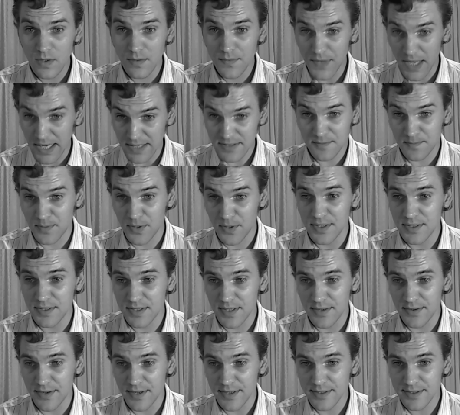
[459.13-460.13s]
That's pretty
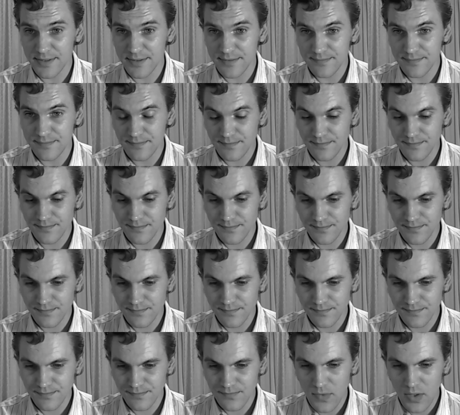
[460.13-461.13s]
serious.
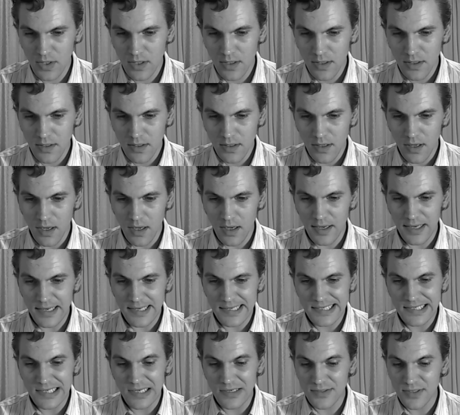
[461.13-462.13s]

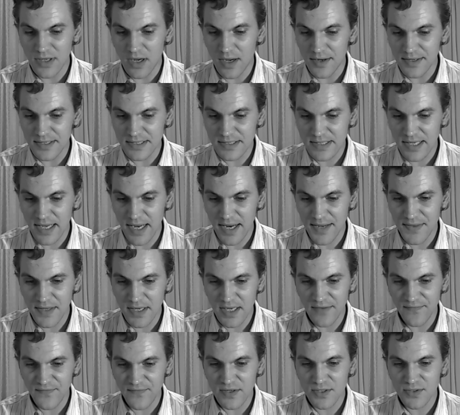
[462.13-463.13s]
He goes on to say the
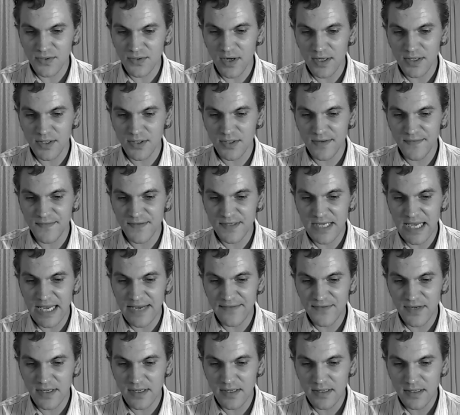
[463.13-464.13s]
infrastructure of
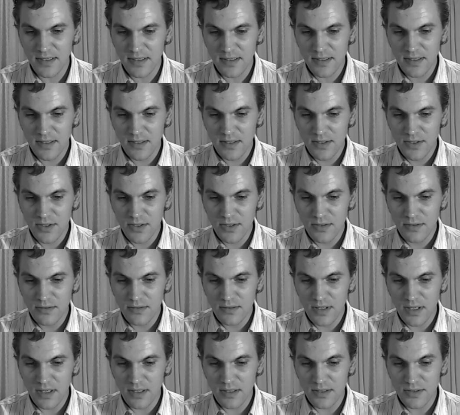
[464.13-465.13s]
safety
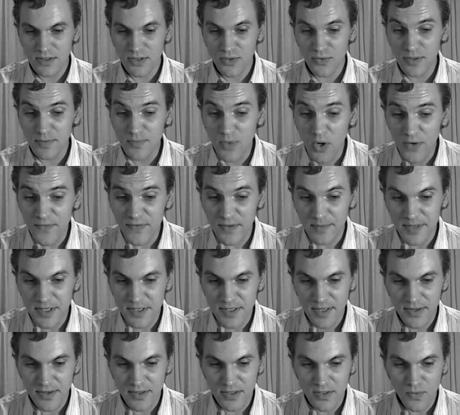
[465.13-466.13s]
to remove the
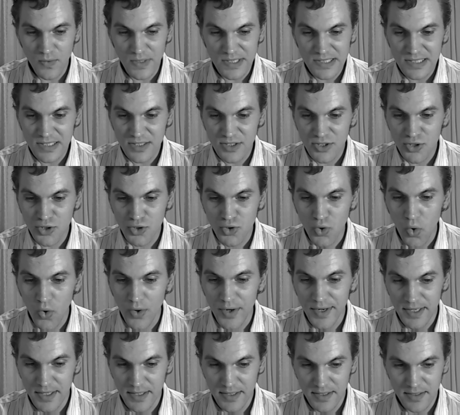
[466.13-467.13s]
material was
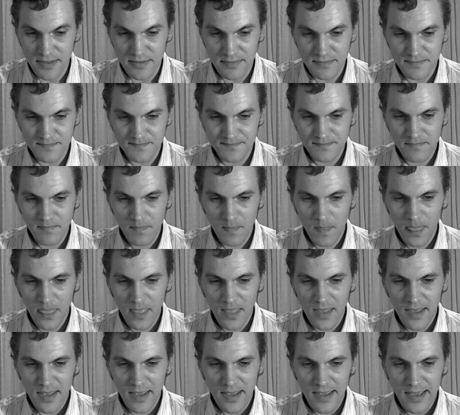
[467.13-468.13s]
destroyed,
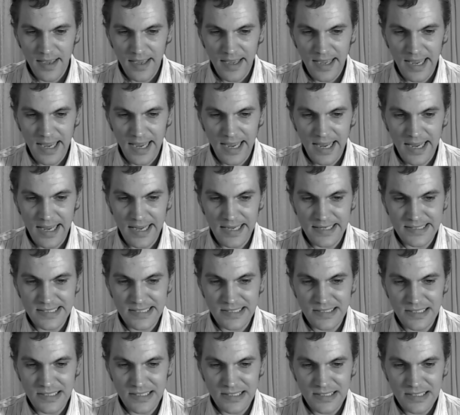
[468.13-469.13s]
as
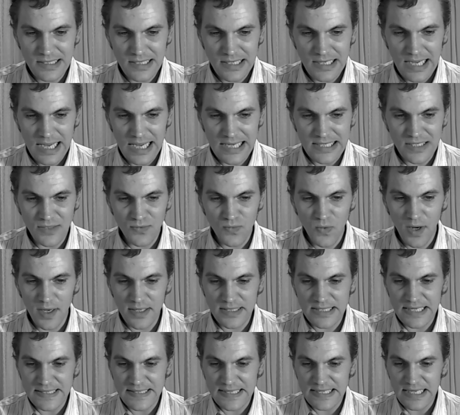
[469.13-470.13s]
it
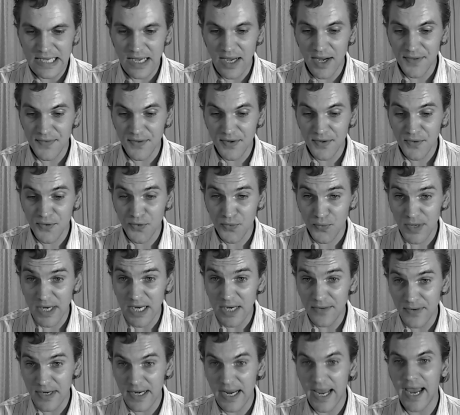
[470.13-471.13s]
was at the other three
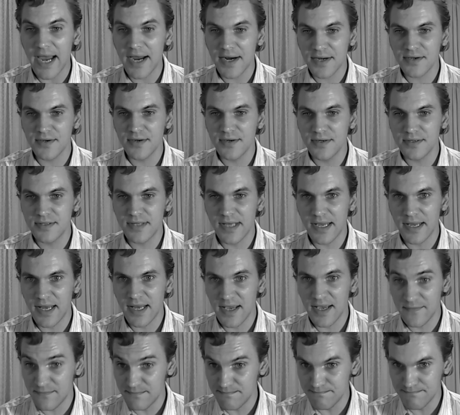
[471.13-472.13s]
reactors that
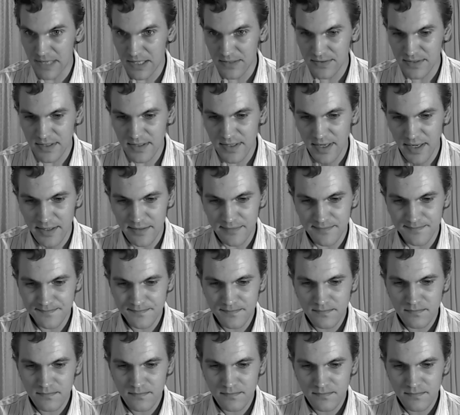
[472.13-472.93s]
have melted down.